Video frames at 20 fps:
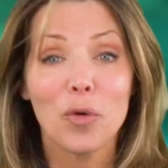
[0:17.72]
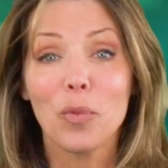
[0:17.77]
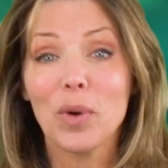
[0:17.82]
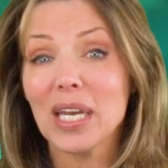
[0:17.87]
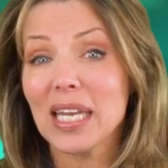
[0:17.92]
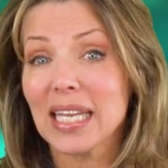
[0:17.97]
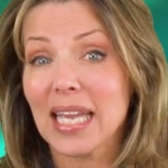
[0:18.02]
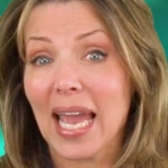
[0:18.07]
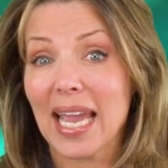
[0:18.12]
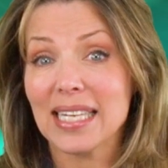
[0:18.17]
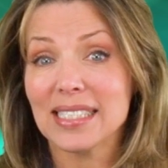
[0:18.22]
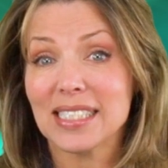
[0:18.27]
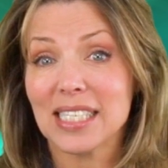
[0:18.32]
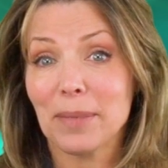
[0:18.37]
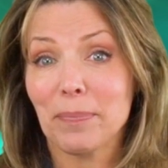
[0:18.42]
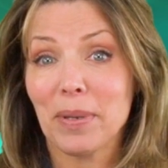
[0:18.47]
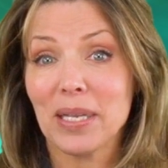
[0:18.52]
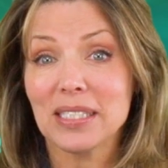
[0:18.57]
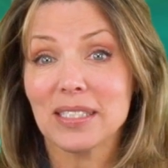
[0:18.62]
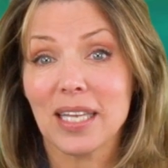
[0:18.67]
Winning
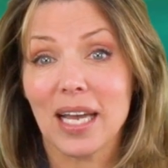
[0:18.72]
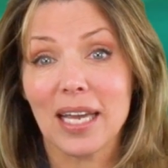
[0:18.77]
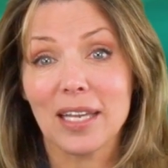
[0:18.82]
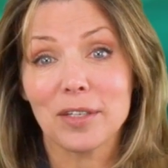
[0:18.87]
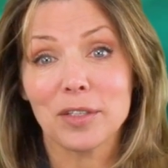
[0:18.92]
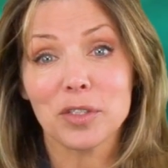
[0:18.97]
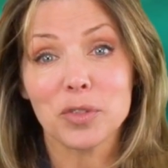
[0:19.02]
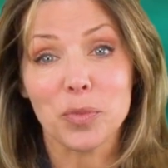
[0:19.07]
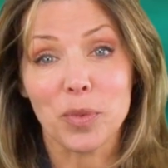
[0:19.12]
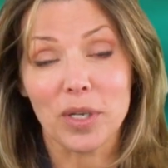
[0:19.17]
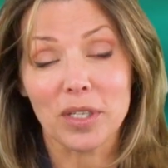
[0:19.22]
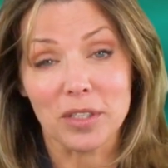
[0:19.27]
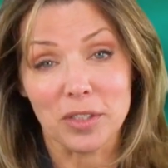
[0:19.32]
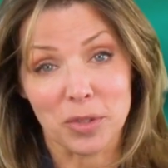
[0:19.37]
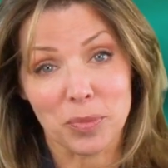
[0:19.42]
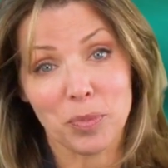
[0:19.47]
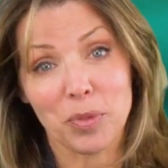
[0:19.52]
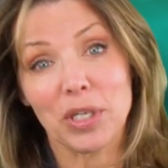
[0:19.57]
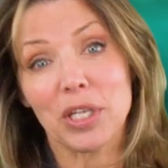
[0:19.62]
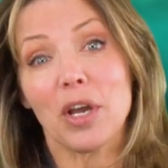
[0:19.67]
ATP titles, well,
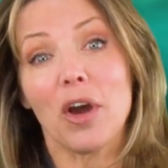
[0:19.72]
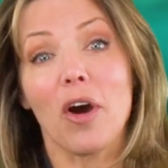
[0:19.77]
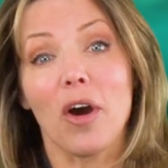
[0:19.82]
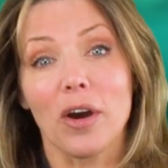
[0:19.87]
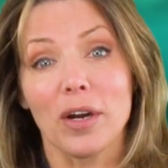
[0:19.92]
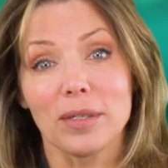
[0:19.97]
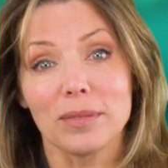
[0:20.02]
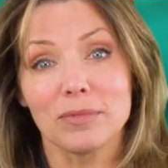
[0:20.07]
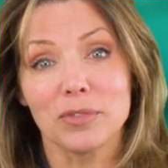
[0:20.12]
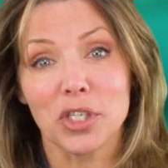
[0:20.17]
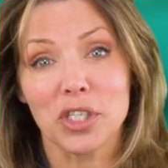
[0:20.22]
it's pretty hard.